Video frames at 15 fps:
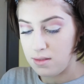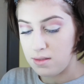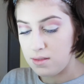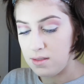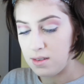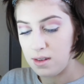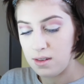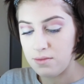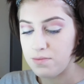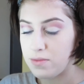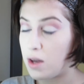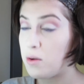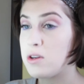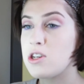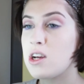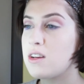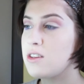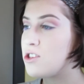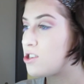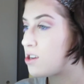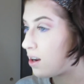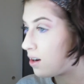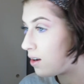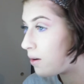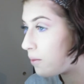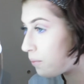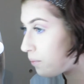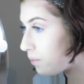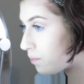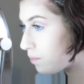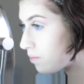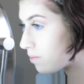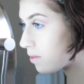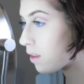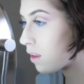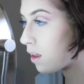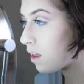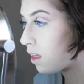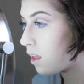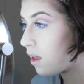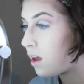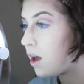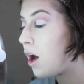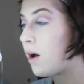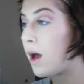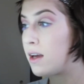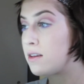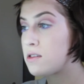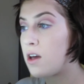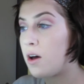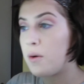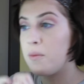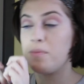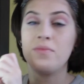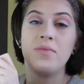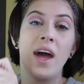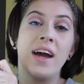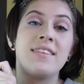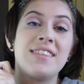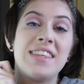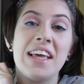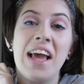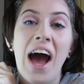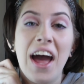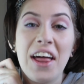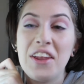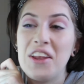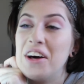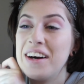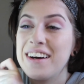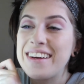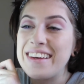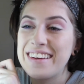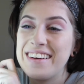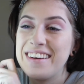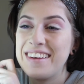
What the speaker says: I wish I could shut up. Okay, so that's the eye look.